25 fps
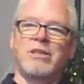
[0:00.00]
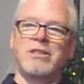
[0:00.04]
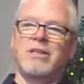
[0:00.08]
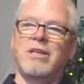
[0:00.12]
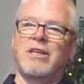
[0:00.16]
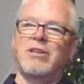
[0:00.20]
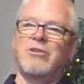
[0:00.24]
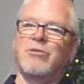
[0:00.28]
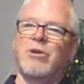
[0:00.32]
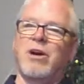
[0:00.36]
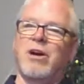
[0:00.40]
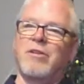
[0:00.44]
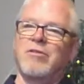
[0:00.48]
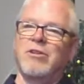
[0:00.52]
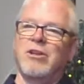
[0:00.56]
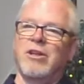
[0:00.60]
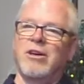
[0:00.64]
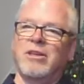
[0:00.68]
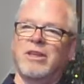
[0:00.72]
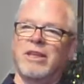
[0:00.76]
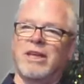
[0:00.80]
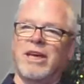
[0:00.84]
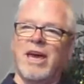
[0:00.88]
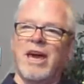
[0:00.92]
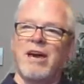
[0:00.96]
as I drive
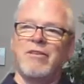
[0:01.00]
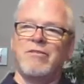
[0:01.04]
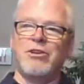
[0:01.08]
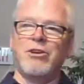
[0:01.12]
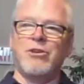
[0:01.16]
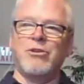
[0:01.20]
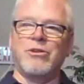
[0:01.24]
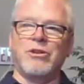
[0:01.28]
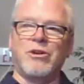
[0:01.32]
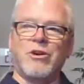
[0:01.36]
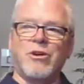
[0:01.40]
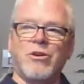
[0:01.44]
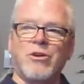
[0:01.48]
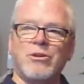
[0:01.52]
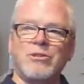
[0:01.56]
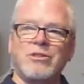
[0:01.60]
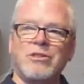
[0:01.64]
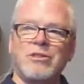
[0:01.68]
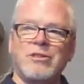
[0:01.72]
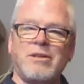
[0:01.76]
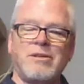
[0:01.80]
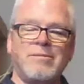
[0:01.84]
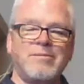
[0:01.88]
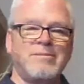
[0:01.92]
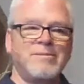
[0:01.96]
along the Gaviota
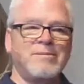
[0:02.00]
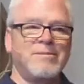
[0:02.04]
coast.